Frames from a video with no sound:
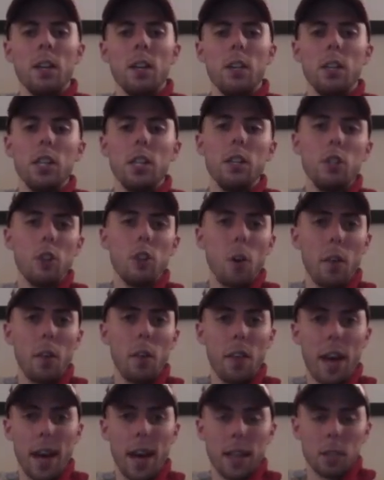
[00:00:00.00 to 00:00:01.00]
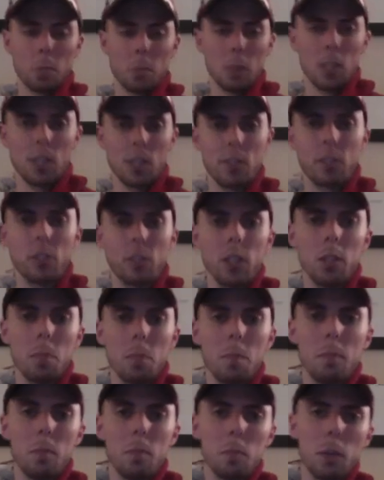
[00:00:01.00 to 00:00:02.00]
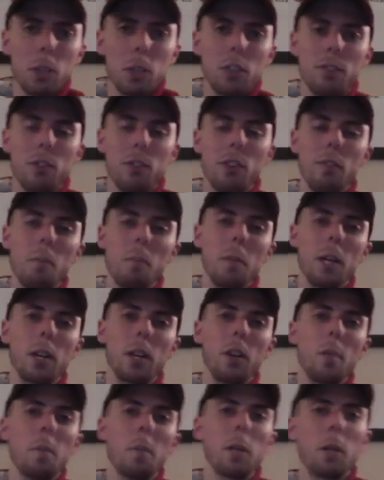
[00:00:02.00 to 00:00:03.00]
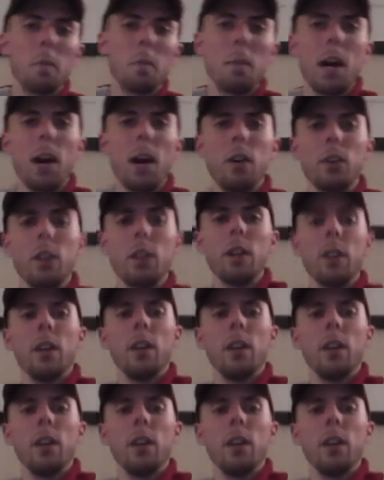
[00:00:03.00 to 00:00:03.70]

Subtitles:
you need to know that specifically, especially if you have a bigger and bigger mount.